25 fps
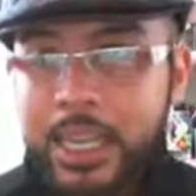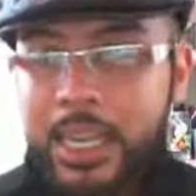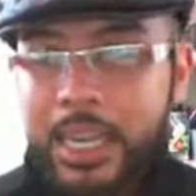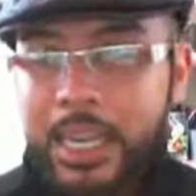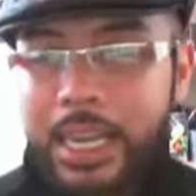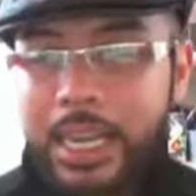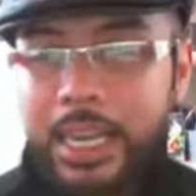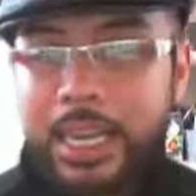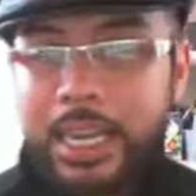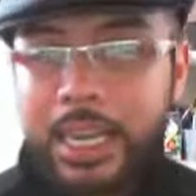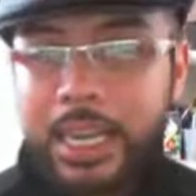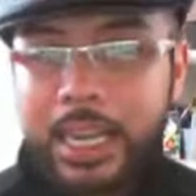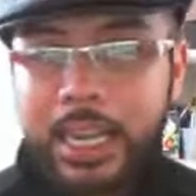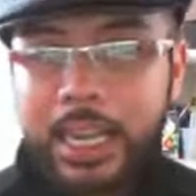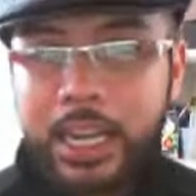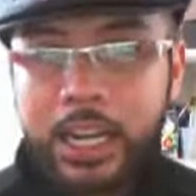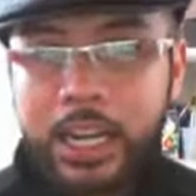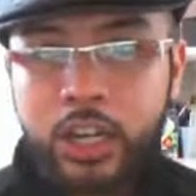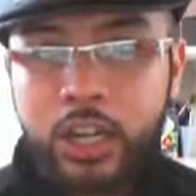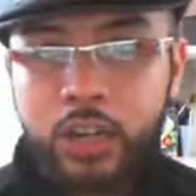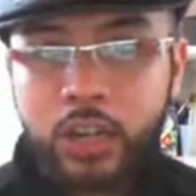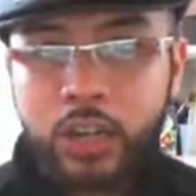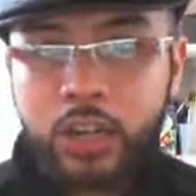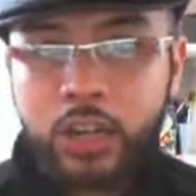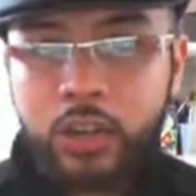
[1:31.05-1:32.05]

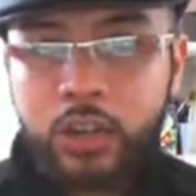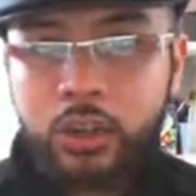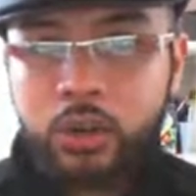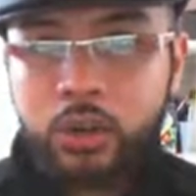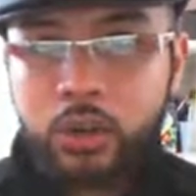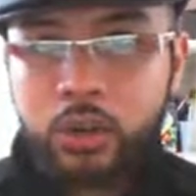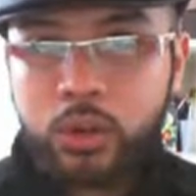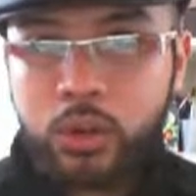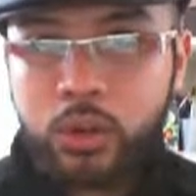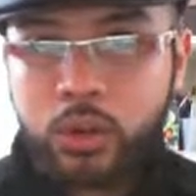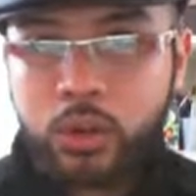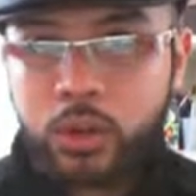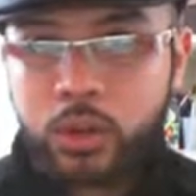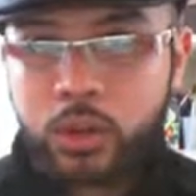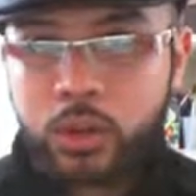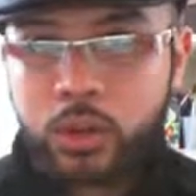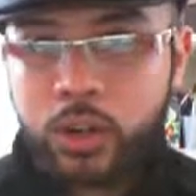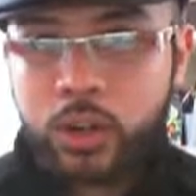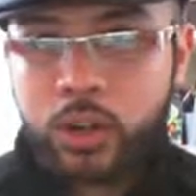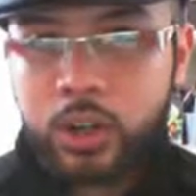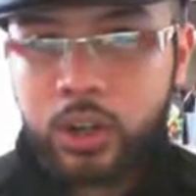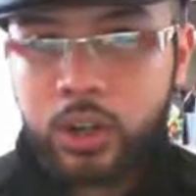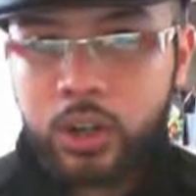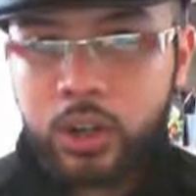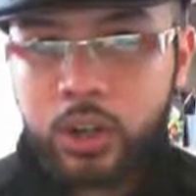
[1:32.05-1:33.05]
and
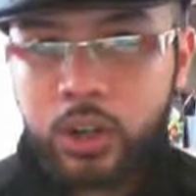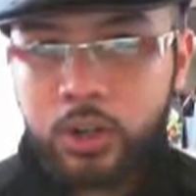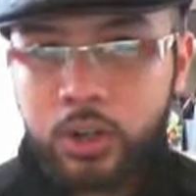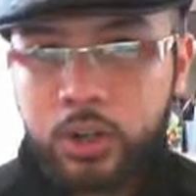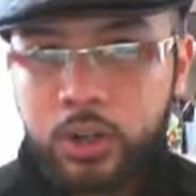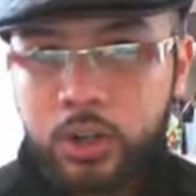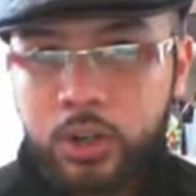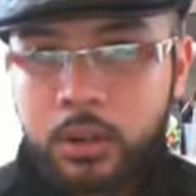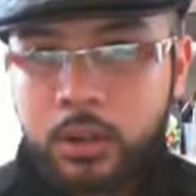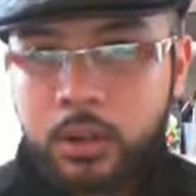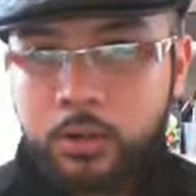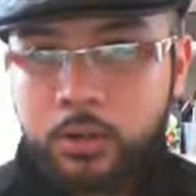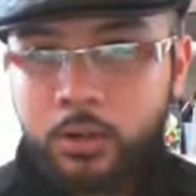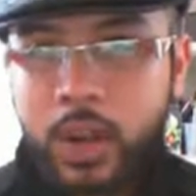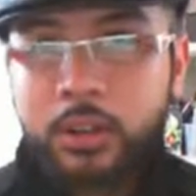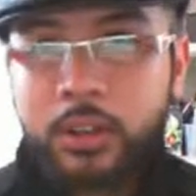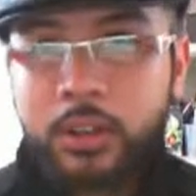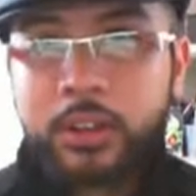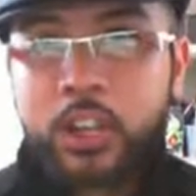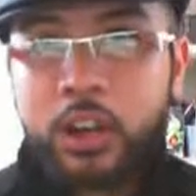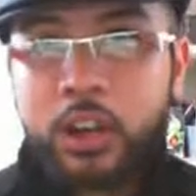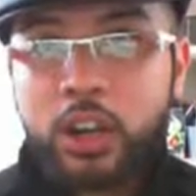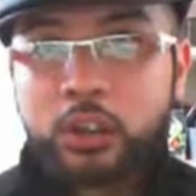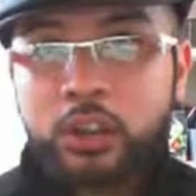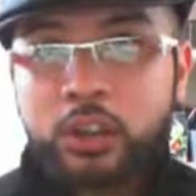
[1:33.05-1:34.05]
your
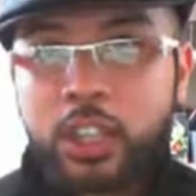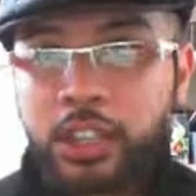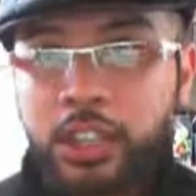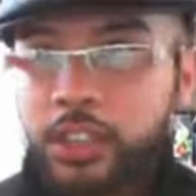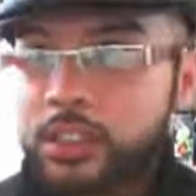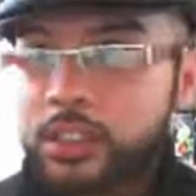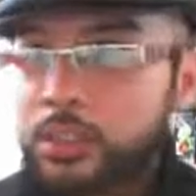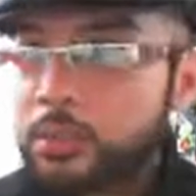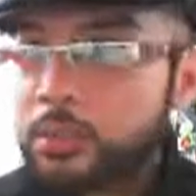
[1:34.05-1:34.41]
private coachings?